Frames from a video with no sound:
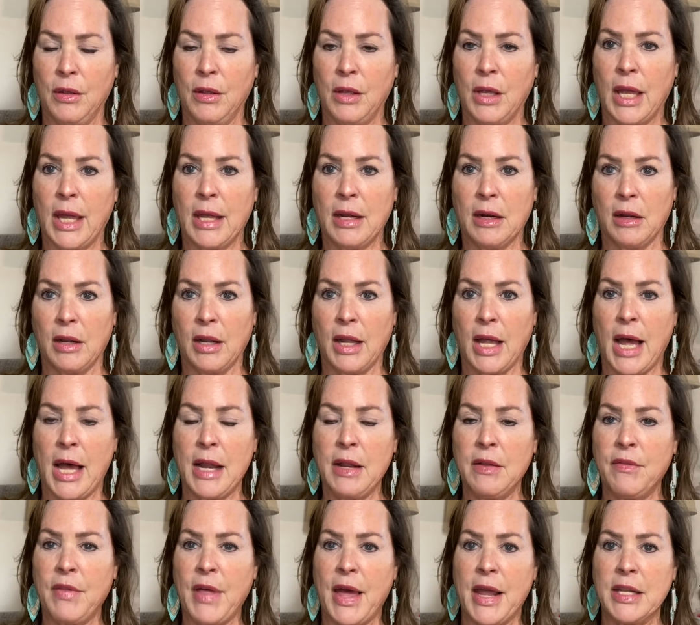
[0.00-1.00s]
And a lot
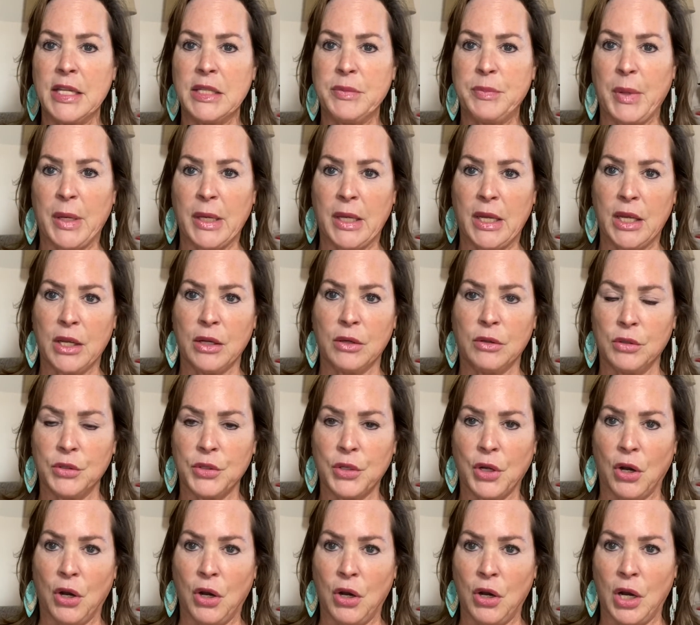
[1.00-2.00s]
of that has been killed
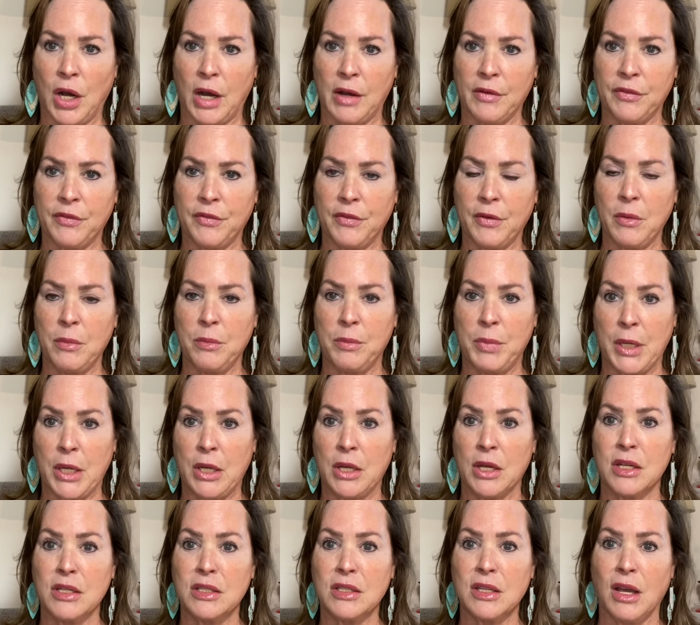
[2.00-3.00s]
off
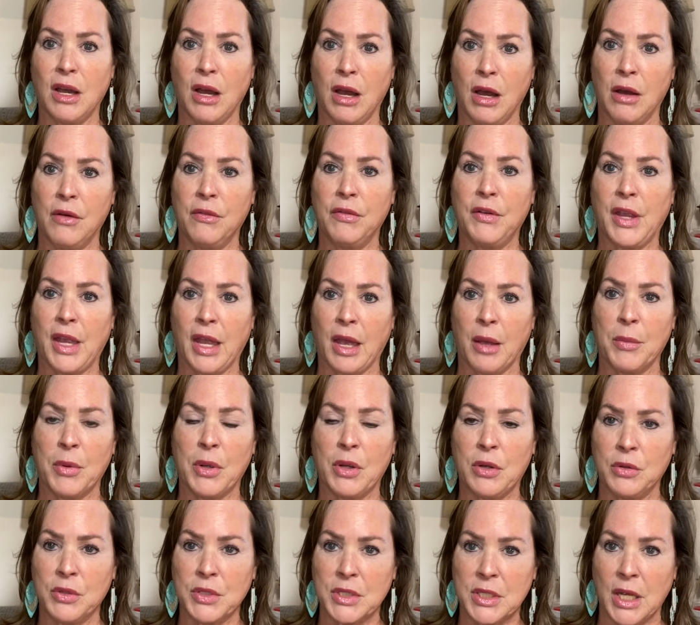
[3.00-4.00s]
because of
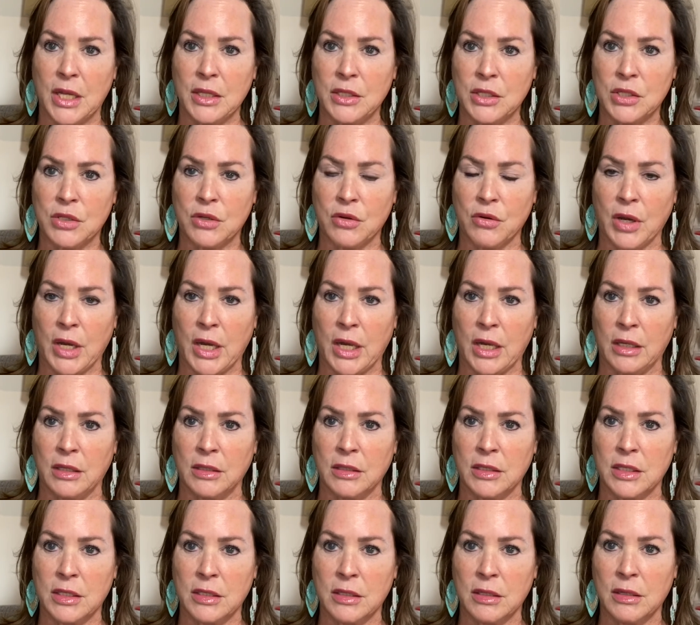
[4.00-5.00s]
chemical
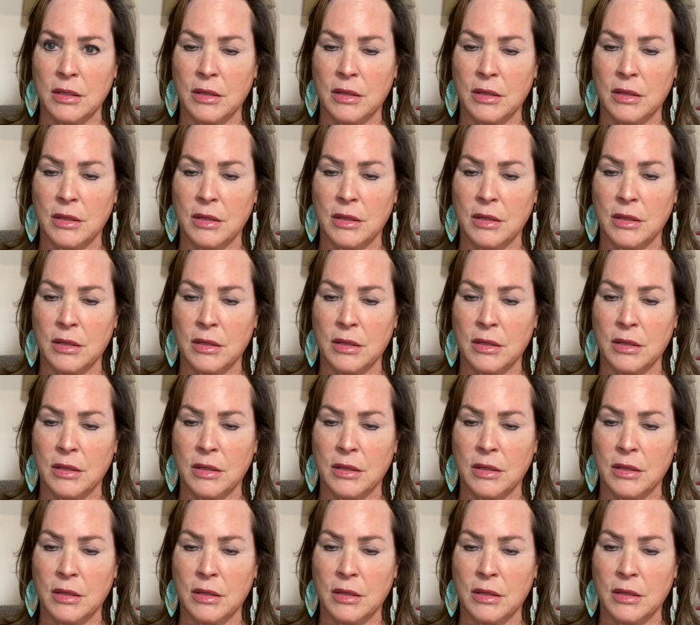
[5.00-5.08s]
sunscreens.